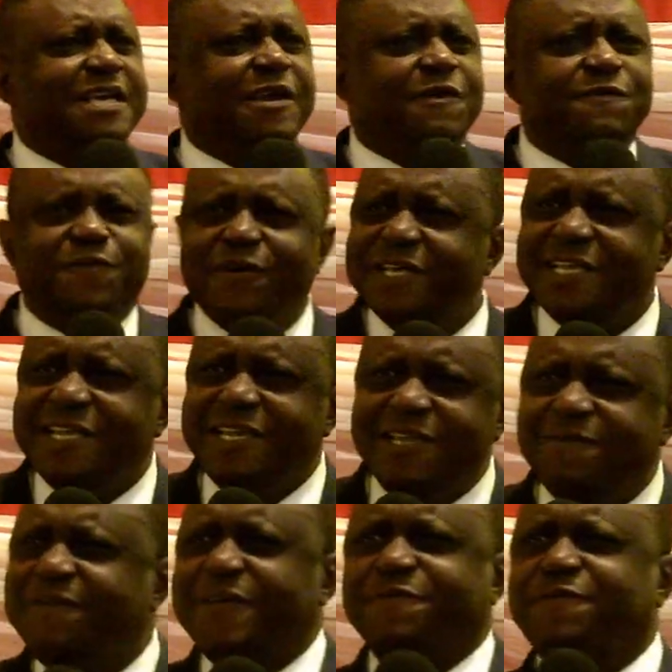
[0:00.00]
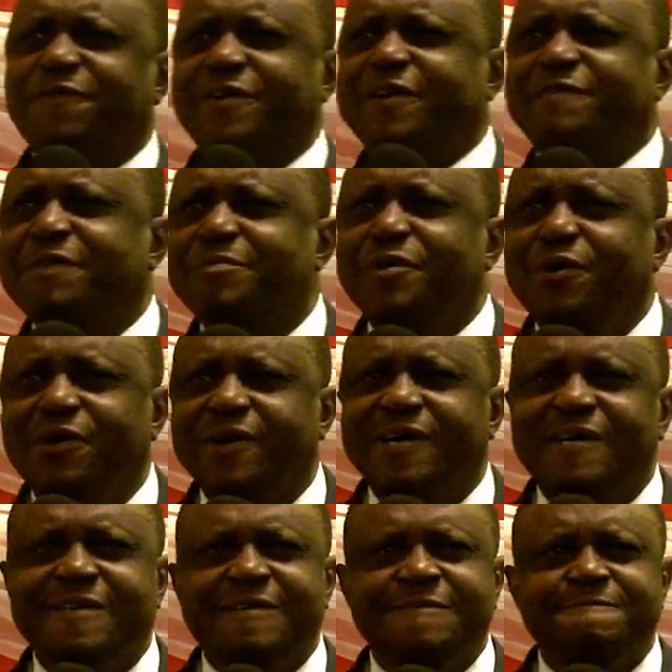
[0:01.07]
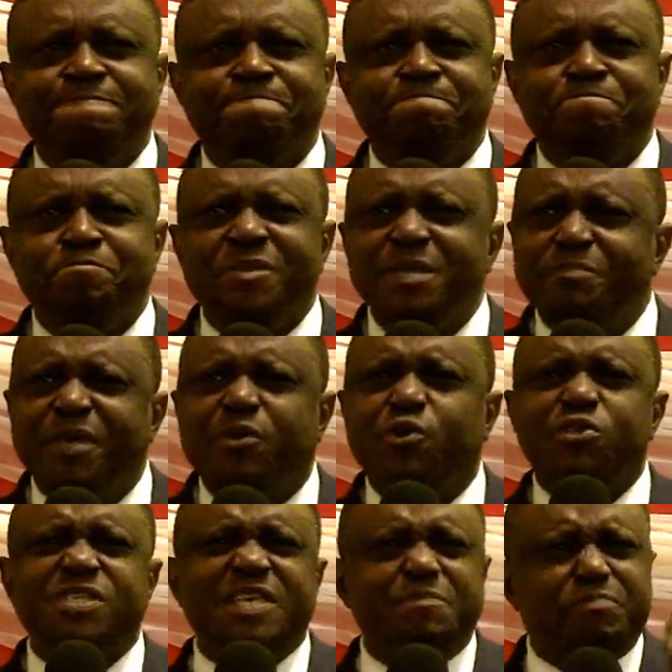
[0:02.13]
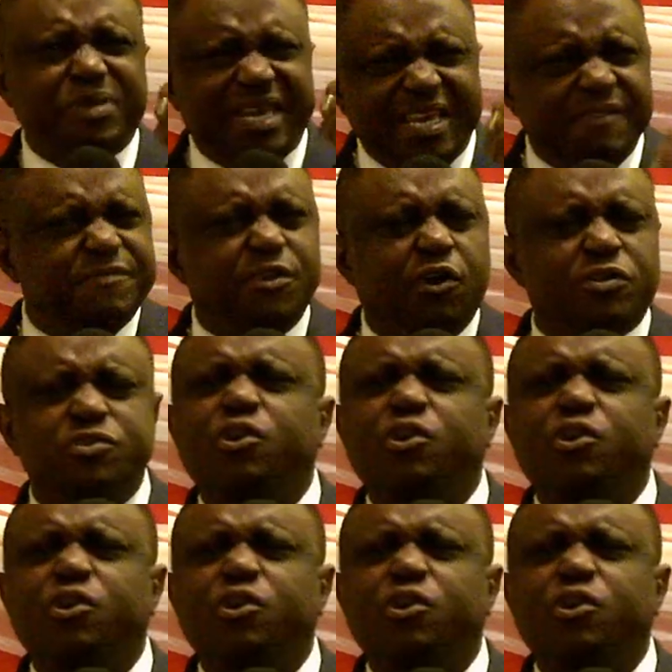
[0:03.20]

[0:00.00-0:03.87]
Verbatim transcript: for he liveth forevermore. Because he believed God.